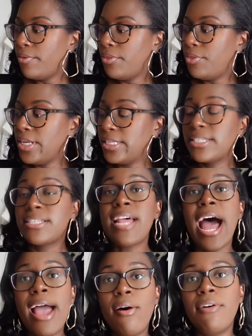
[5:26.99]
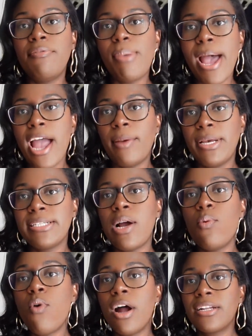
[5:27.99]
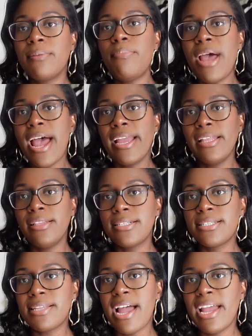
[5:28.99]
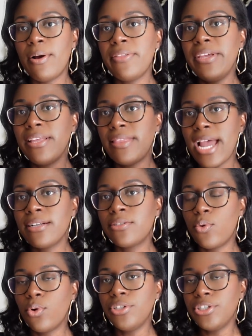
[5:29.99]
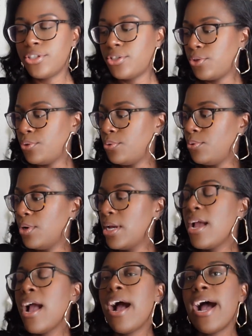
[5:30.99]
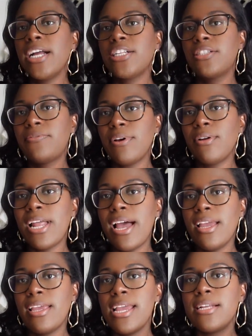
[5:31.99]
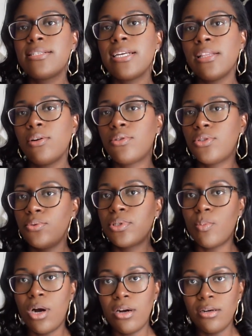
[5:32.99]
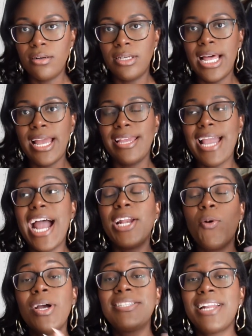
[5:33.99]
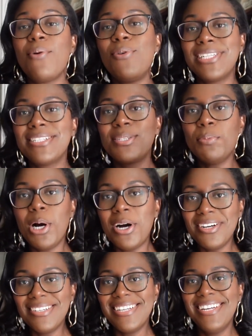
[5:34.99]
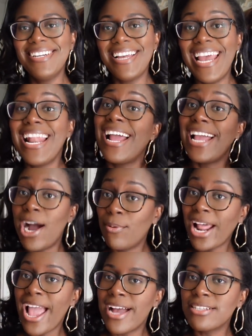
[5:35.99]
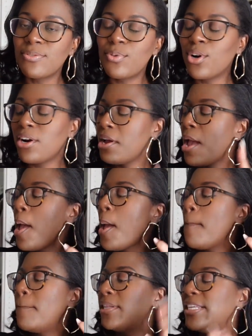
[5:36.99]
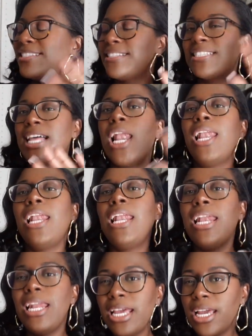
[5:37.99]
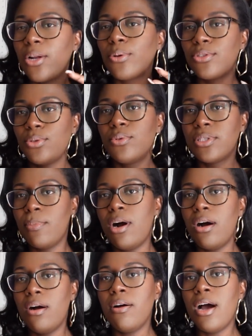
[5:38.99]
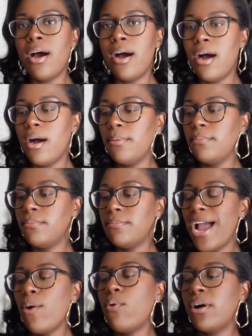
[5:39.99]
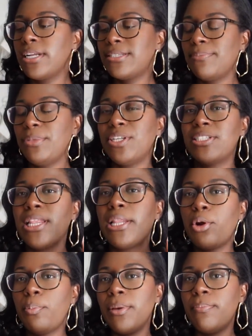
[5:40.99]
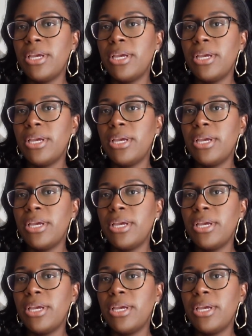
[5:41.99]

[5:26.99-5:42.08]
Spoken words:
the style of bag, because I wanted a bag in this style, I think that's gorgeous too. I just feel like it's a little too small. Like, I know I said I wanted small and I got what I asked for, but this is just a little too small. I want it to be just a little bit